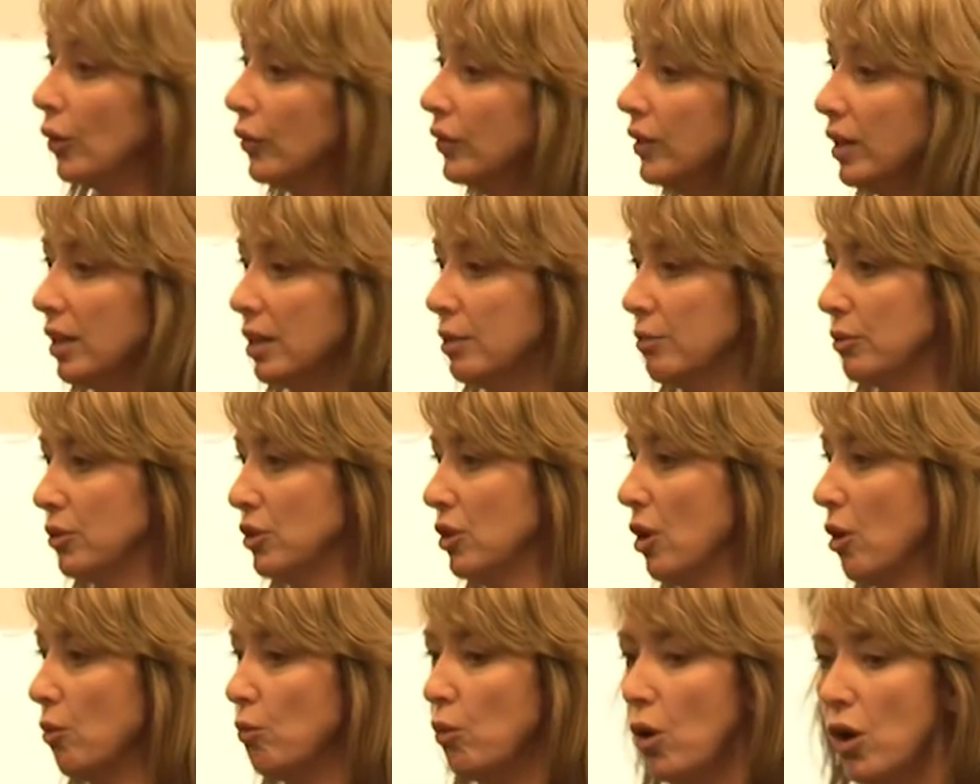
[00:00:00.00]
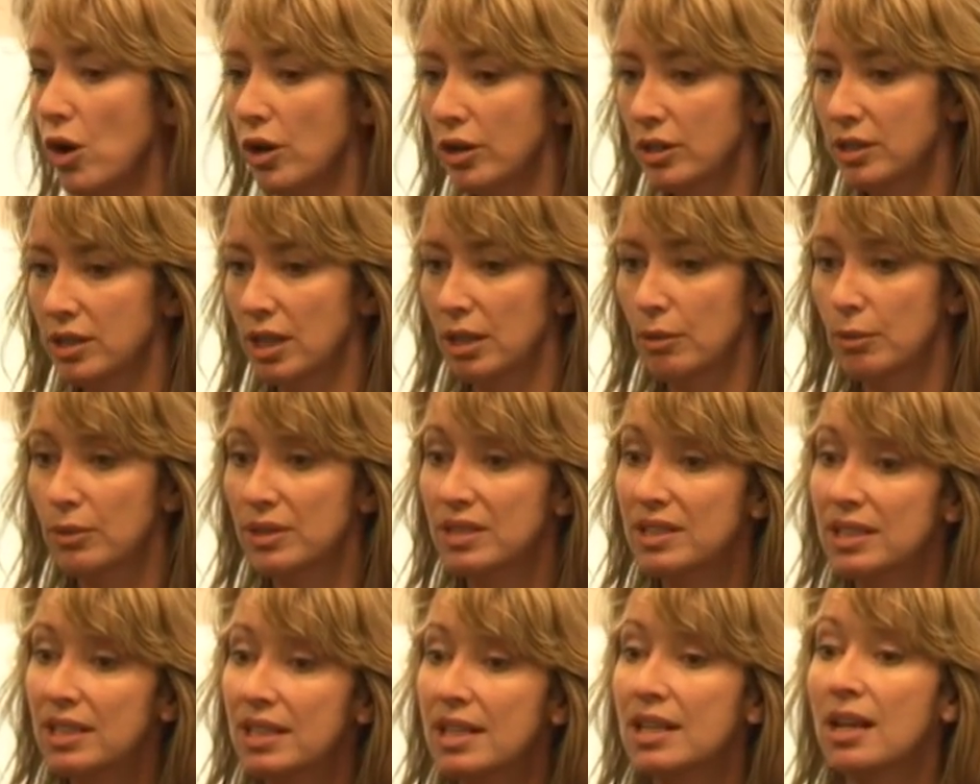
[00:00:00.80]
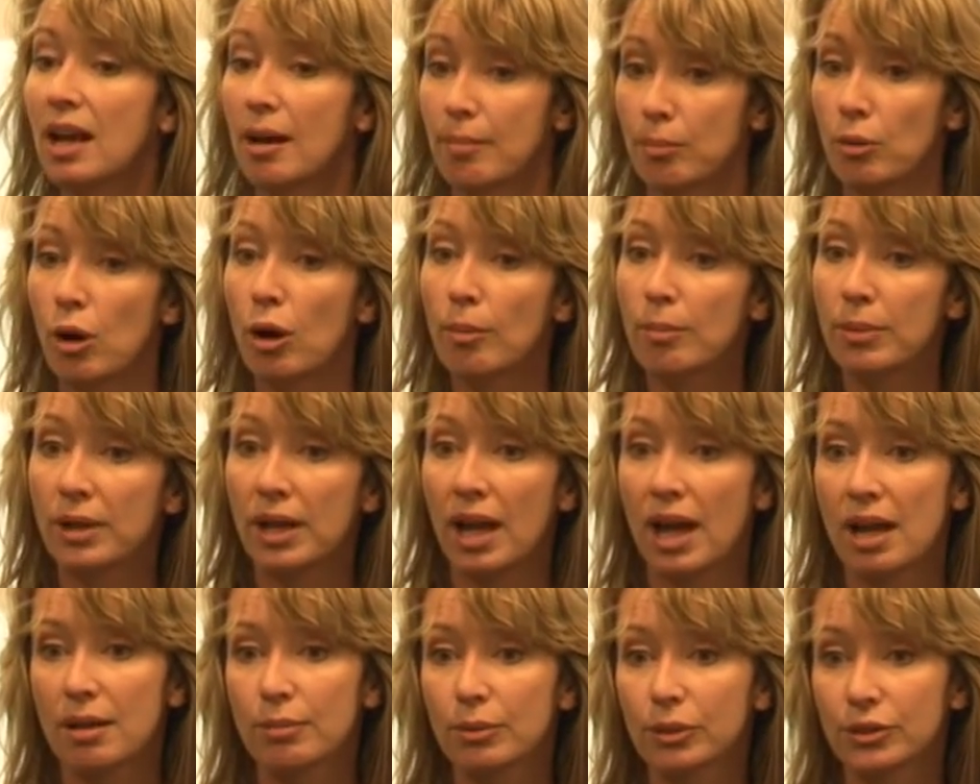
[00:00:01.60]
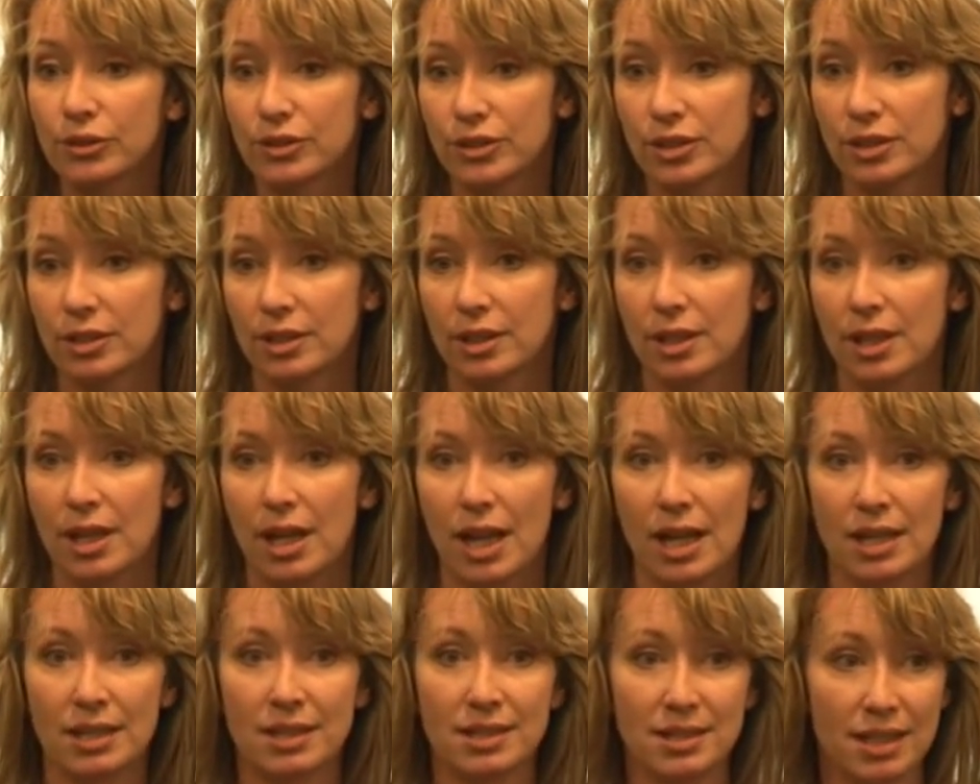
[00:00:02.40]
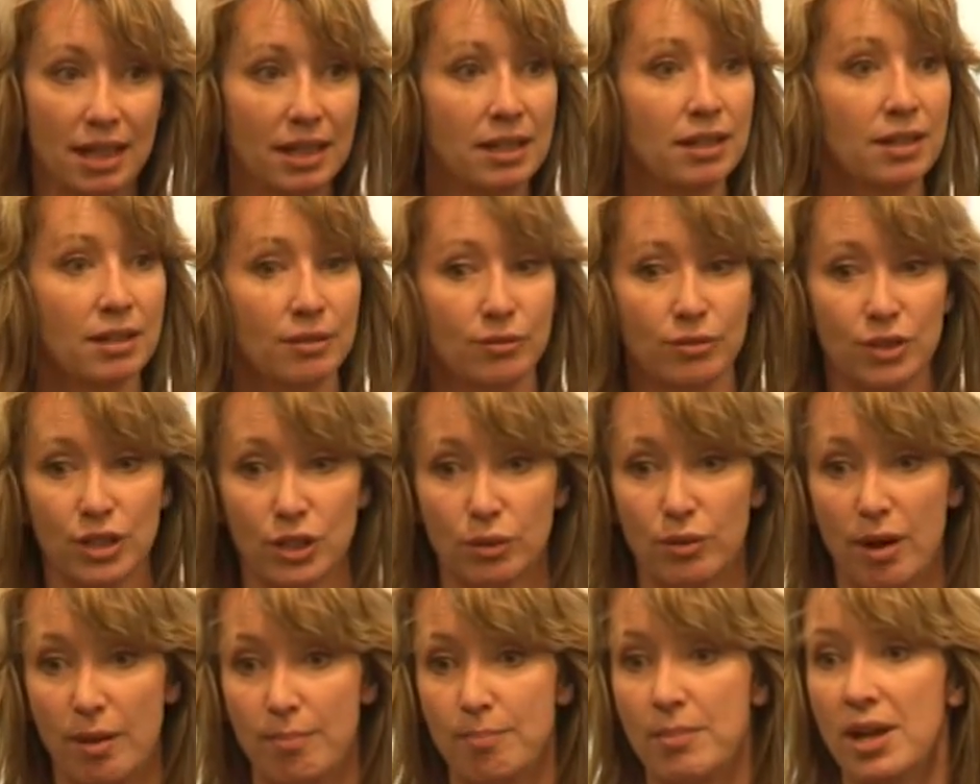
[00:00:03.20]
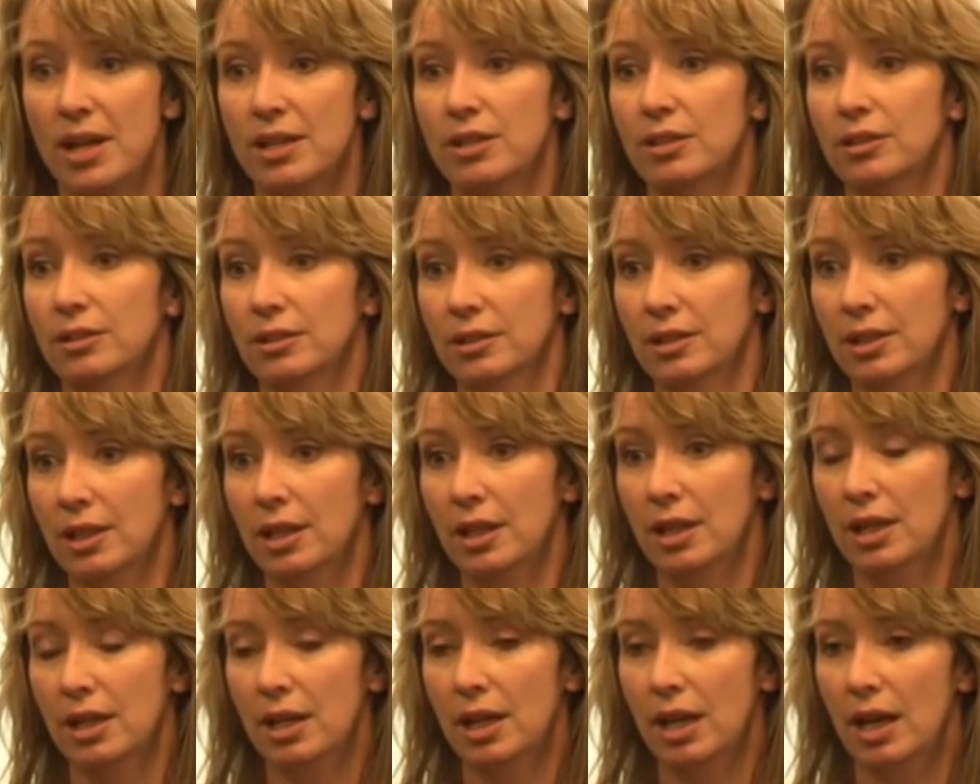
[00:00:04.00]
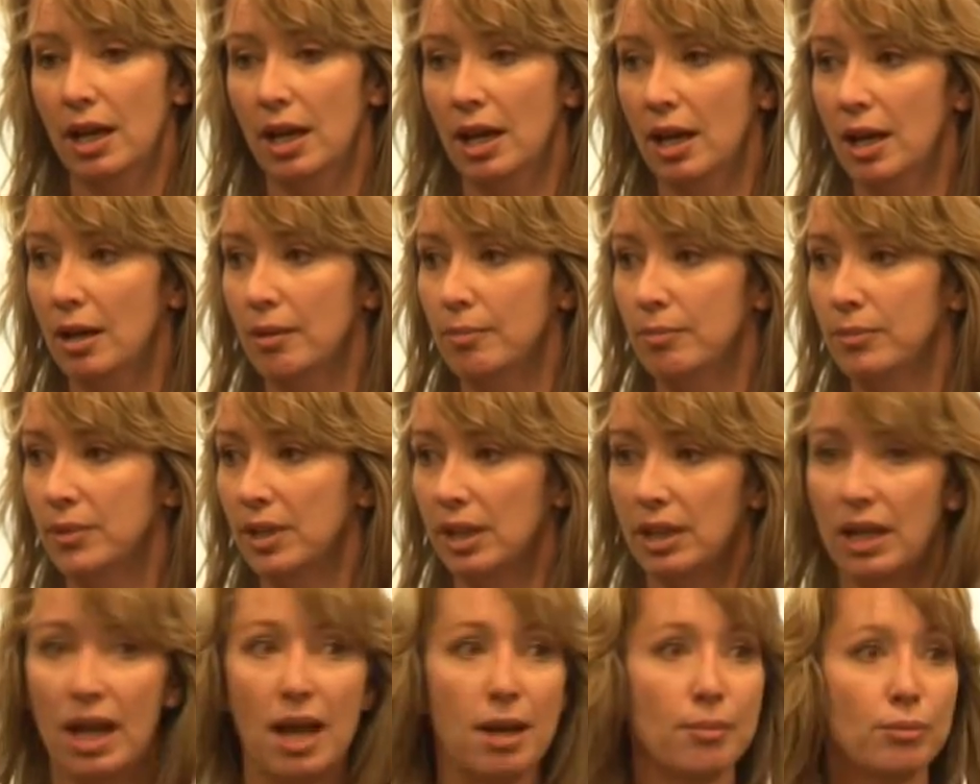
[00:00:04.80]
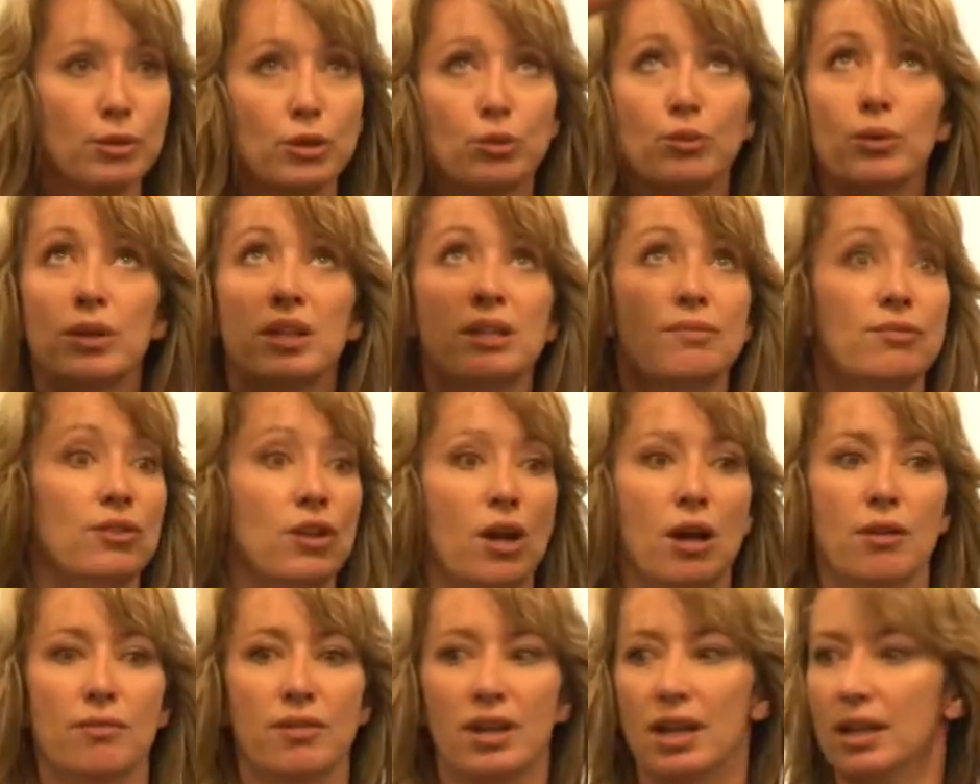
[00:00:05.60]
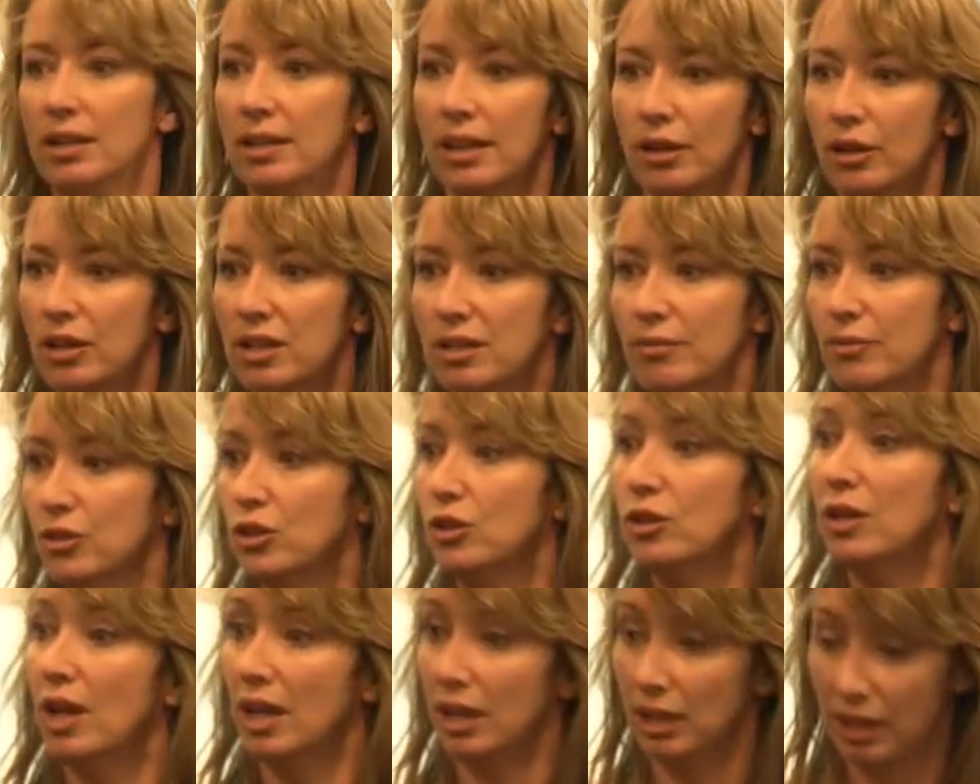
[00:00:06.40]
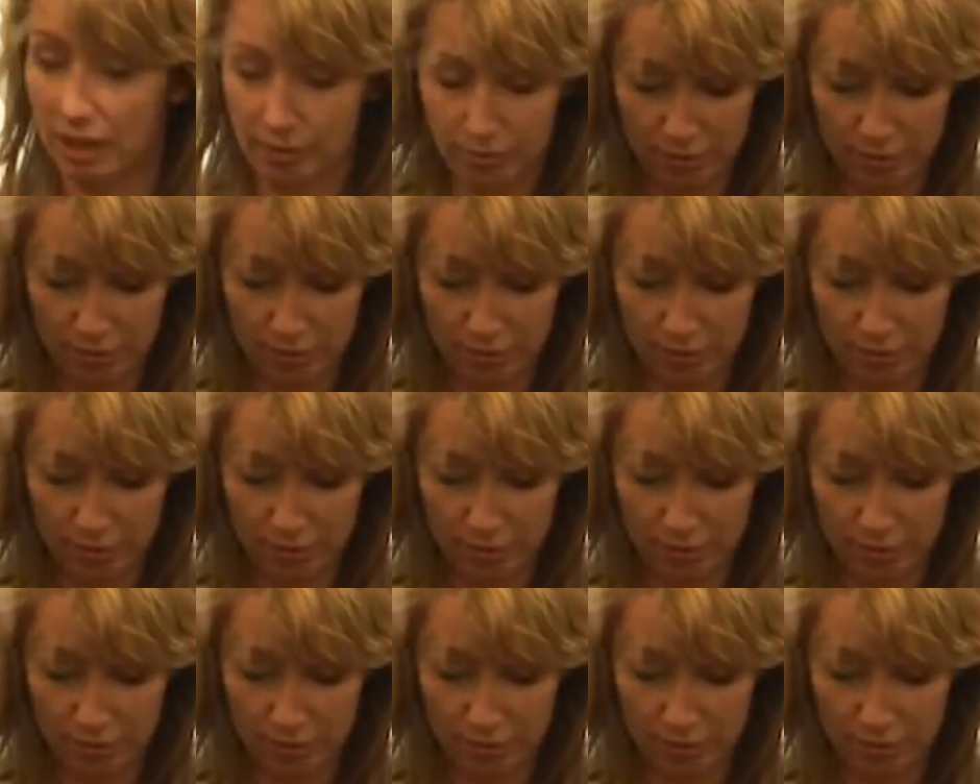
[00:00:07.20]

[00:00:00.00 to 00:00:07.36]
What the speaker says: got there and there was no work, so they were digging up copper cables and selling it for scrap metal. The cables weren't even overhead, they couldn't even do that.